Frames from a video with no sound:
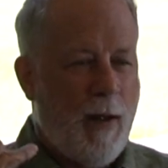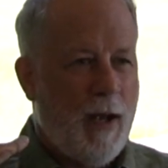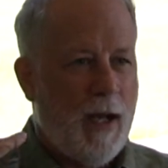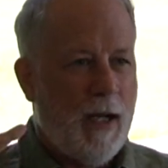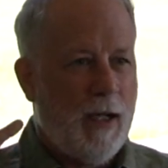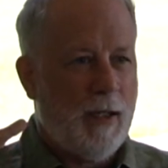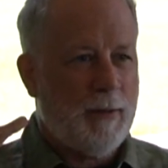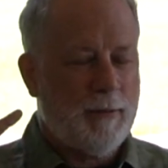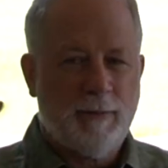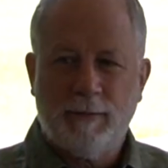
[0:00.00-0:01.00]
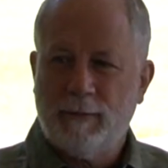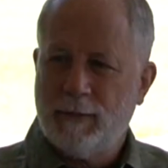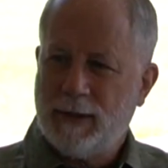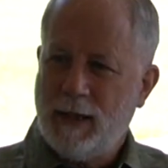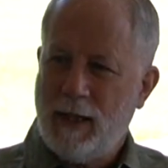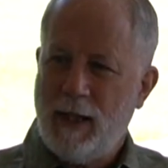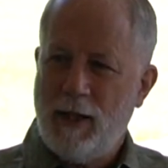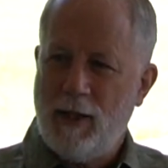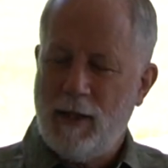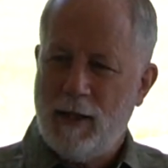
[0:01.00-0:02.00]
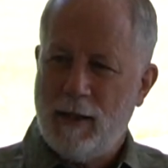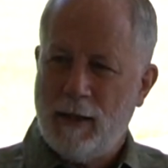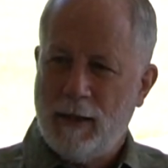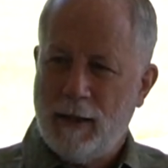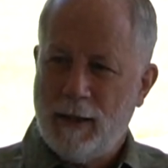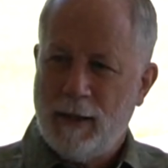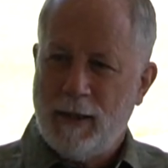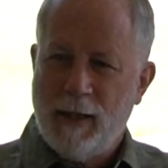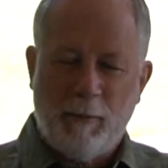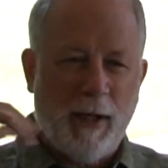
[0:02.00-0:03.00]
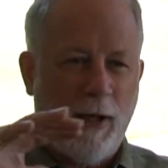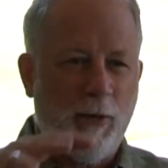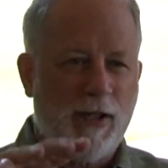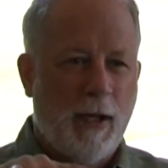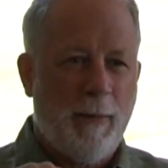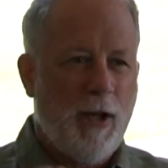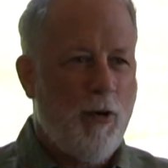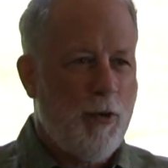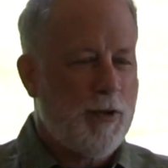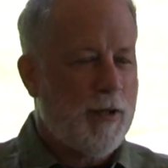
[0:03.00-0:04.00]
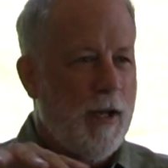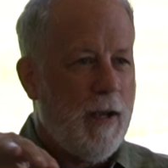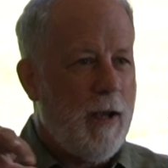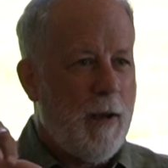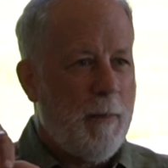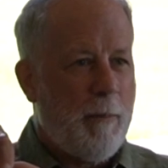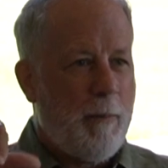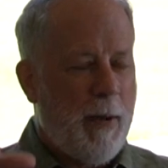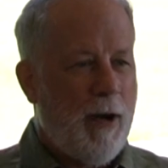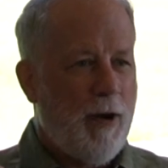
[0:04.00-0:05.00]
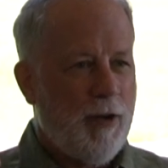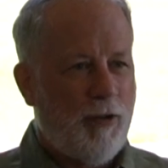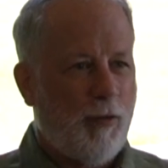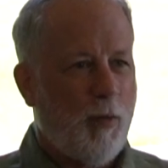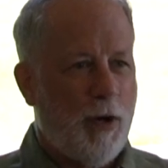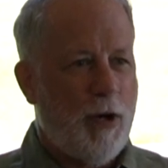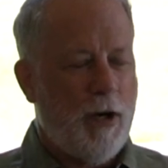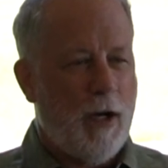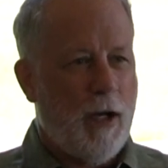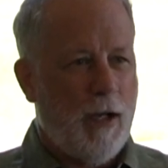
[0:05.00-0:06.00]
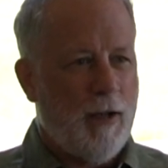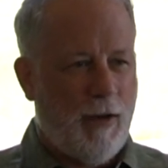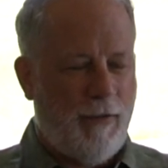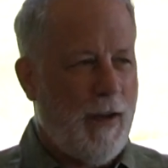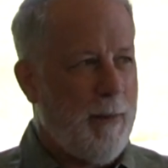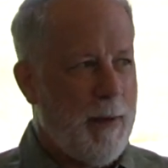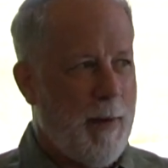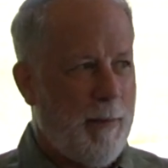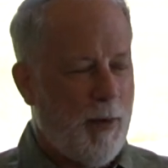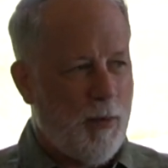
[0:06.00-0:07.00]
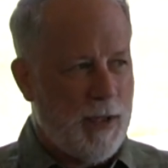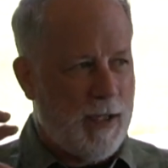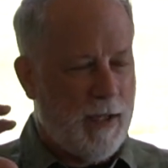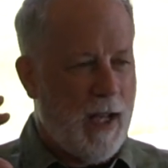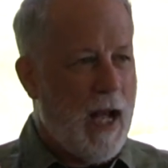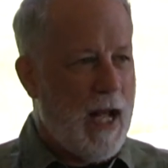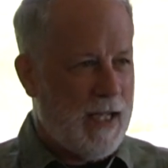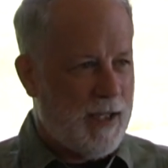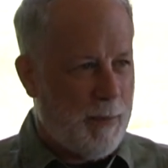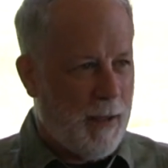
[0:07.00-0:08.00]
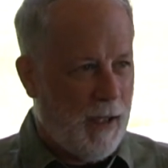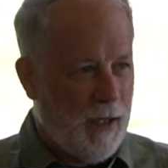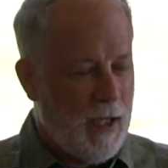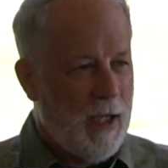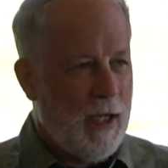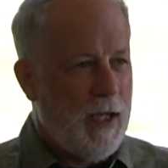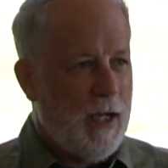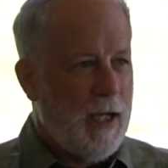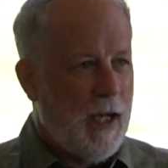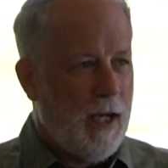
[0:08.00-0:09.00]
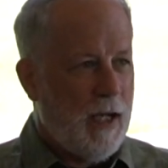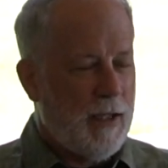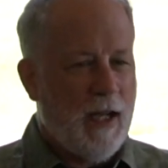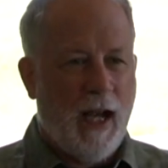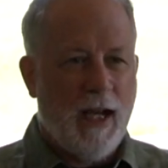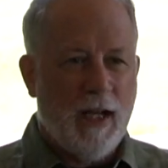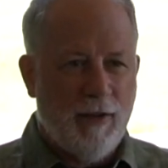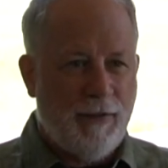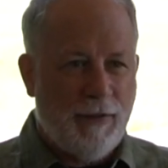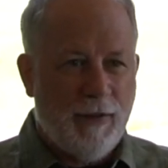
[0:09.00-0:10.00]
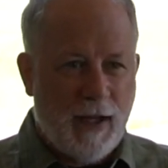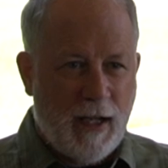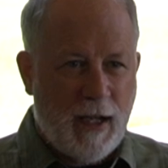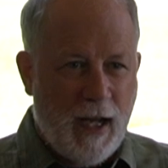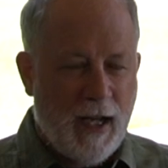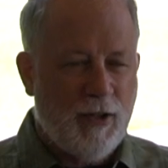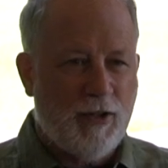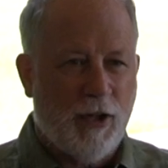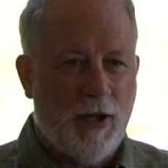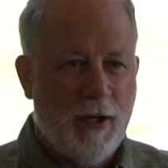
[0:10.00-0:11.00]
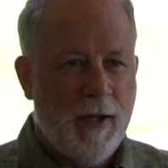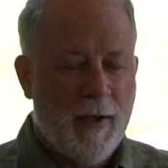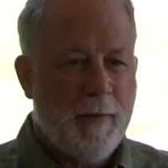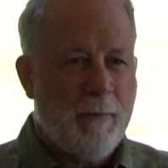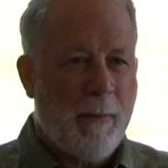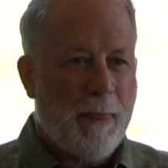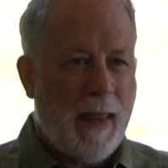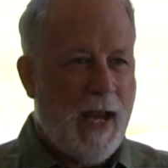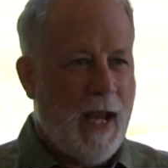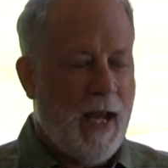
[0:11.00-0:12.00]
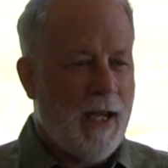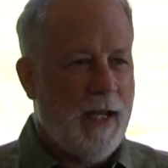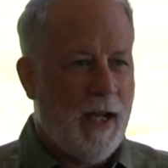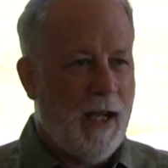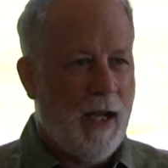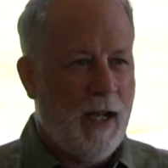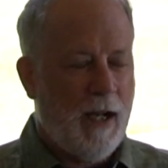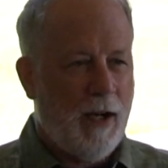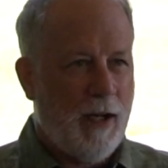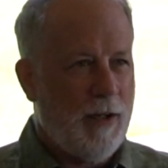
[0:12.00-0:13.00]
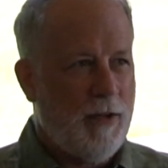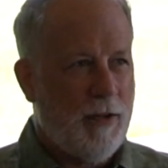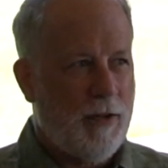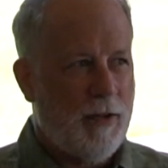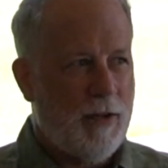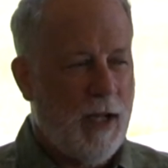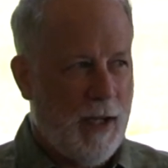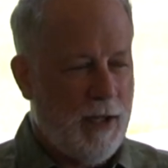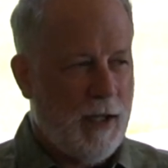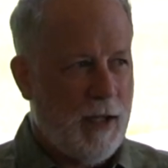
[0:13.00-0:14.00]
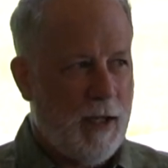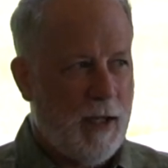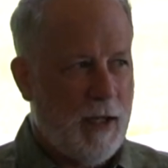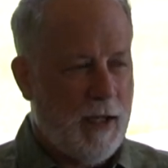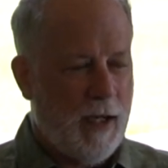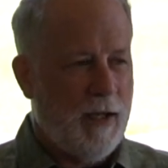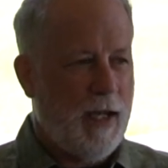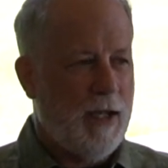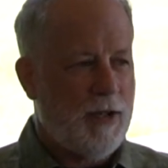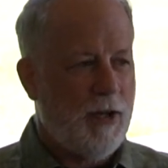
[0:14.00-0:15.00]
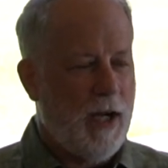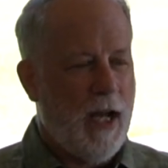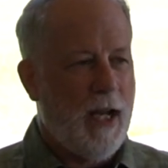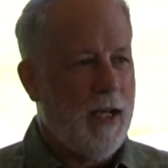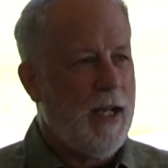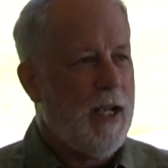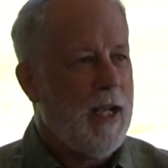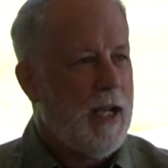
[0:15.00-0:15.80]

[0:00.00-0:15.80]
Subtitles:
Was it here? But it was somebody whose parents were, or family member was in the hospital dying of cancer, and, dying of cancer. And